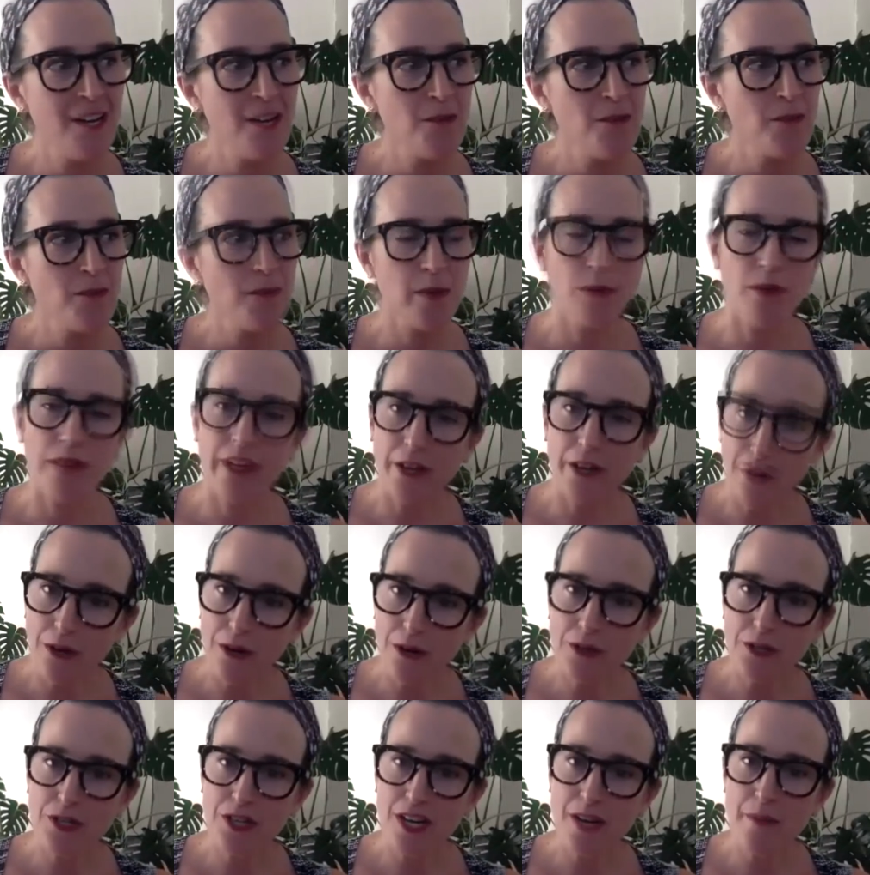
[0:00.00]
people are like
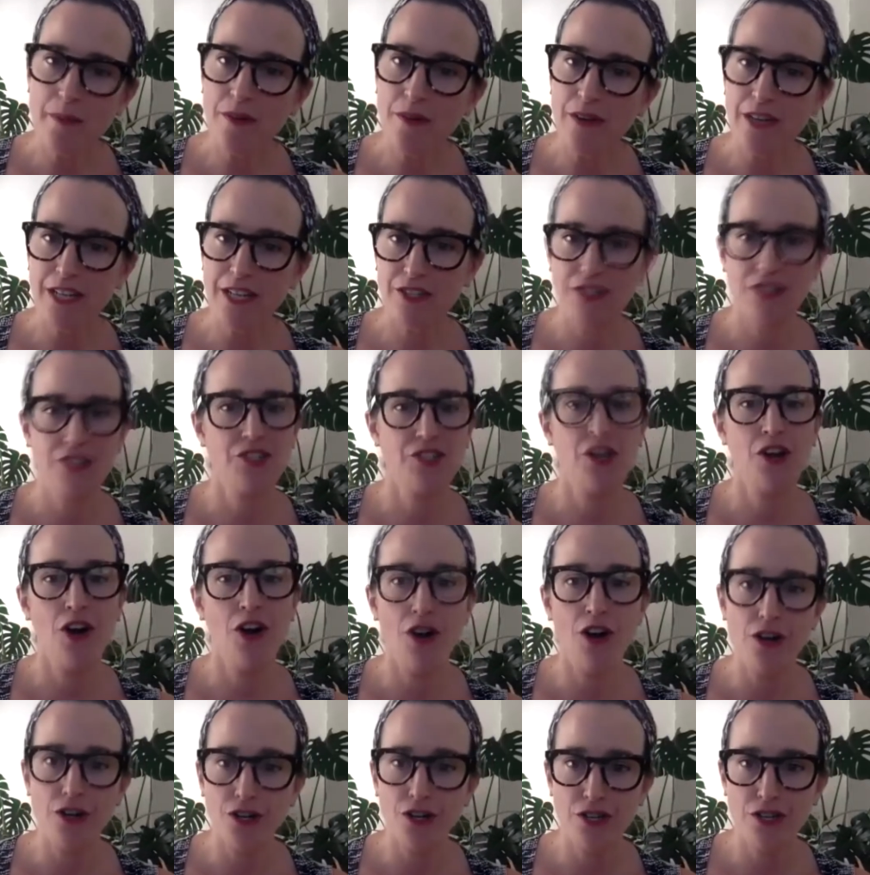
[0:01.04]
oh shut up and write is such a
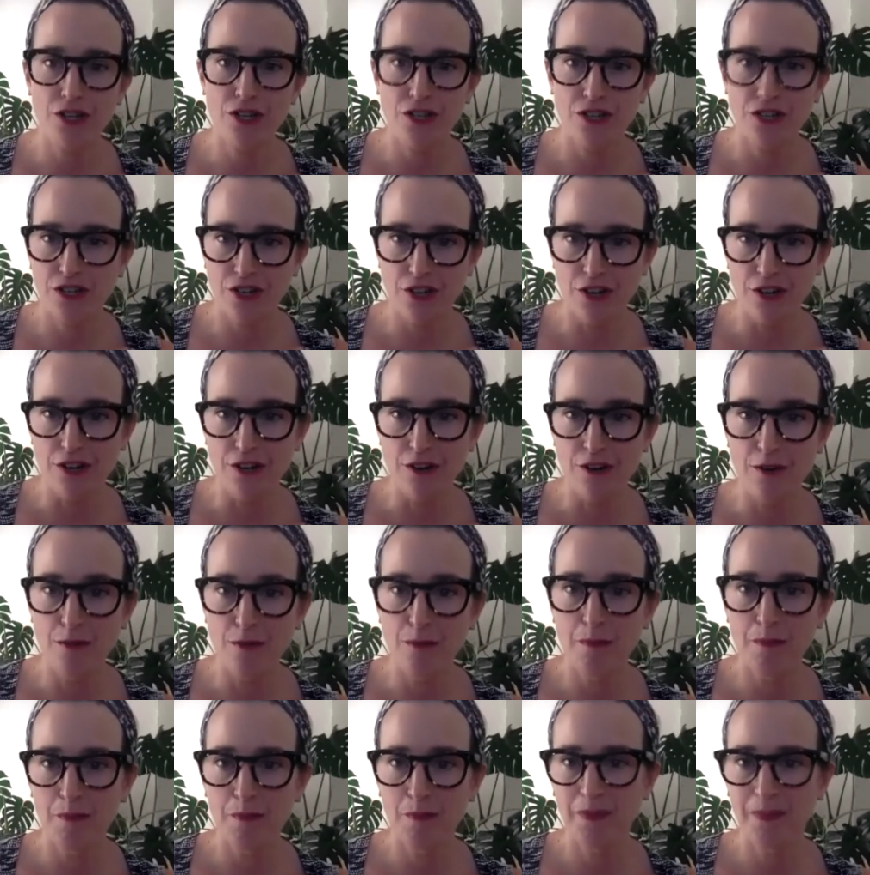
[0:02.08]
harsh
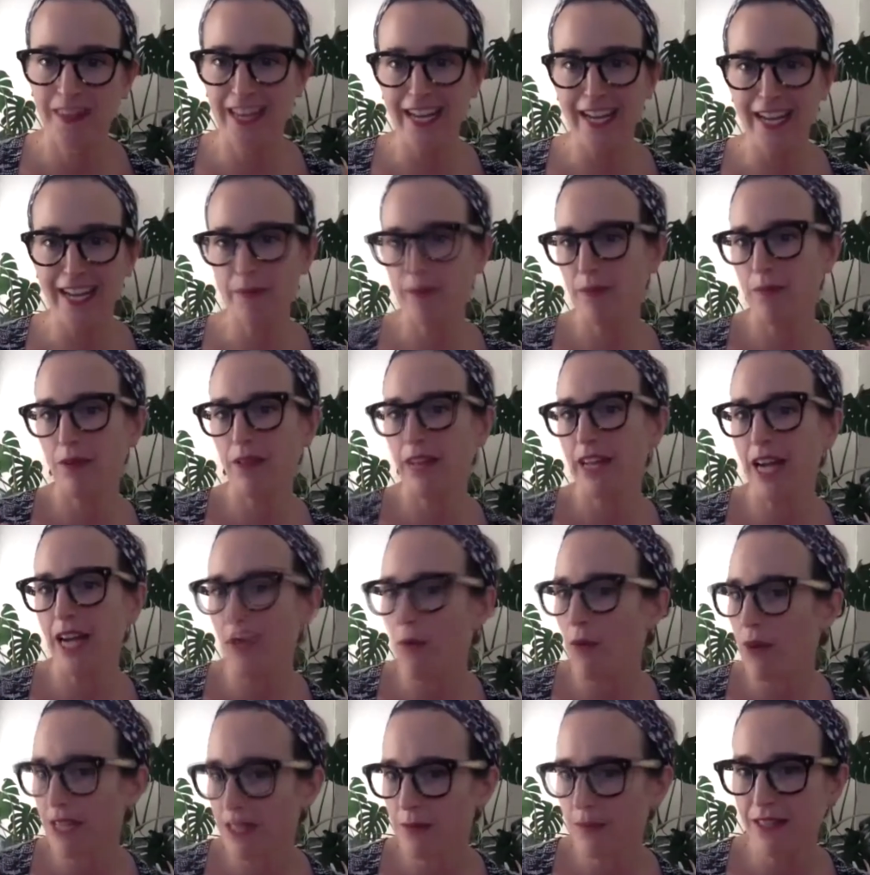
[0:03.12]
term like people like i
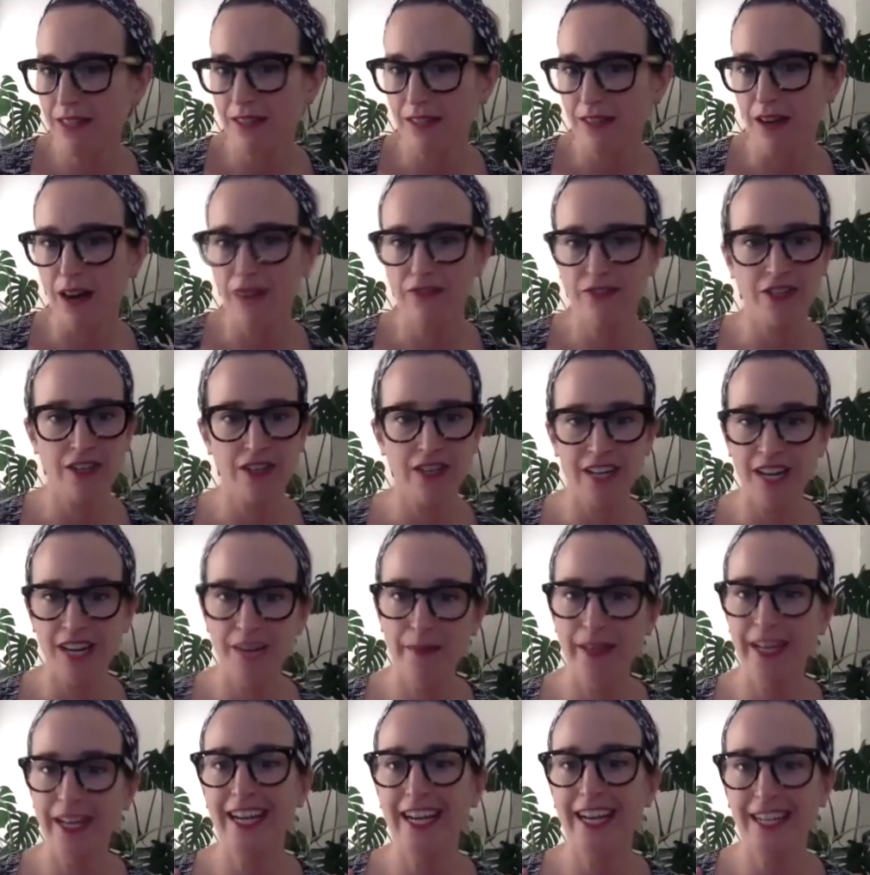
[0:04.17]
want it to be softer and i'm
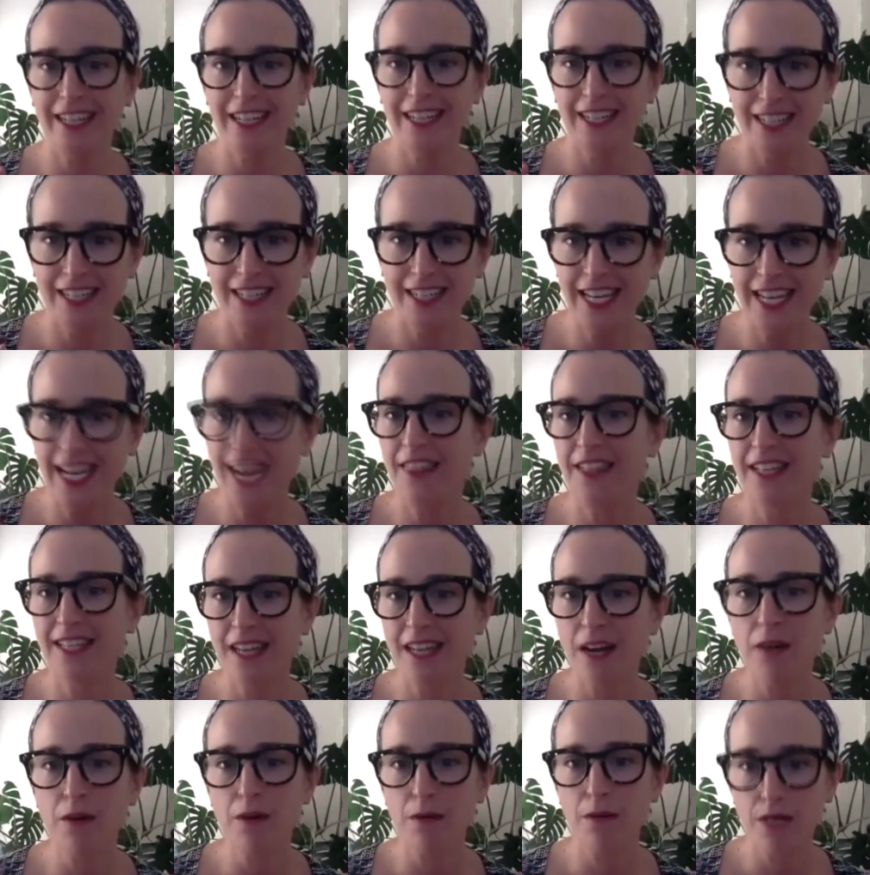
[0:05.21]
like yeah, that's
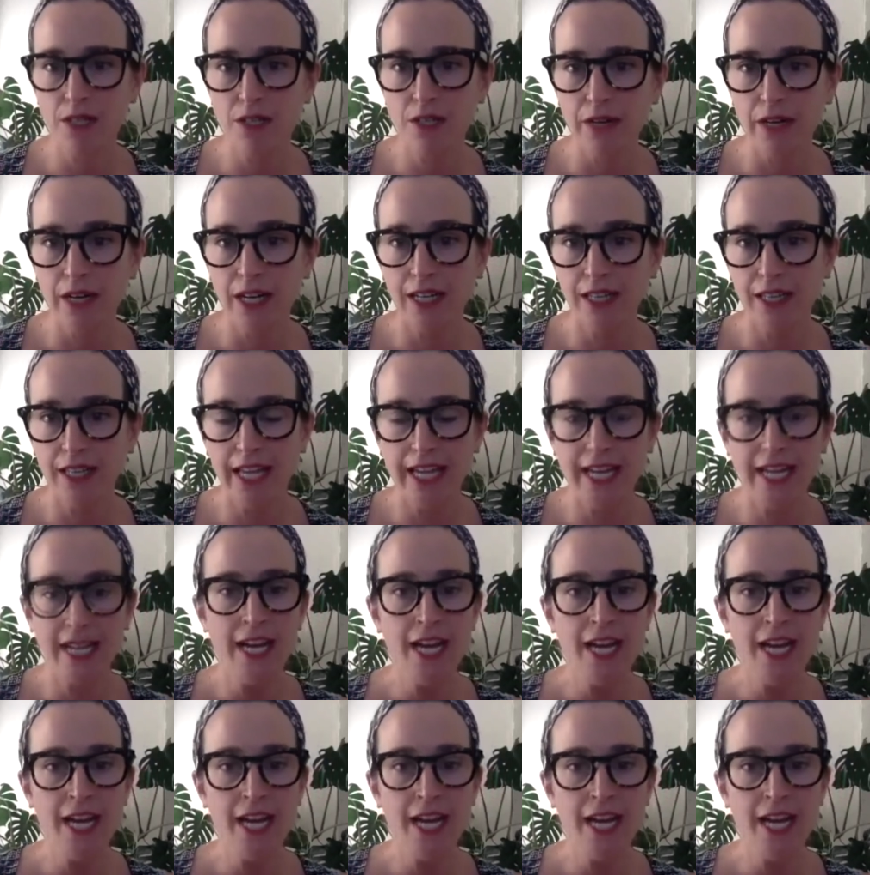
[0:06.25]
not what we're doing. Like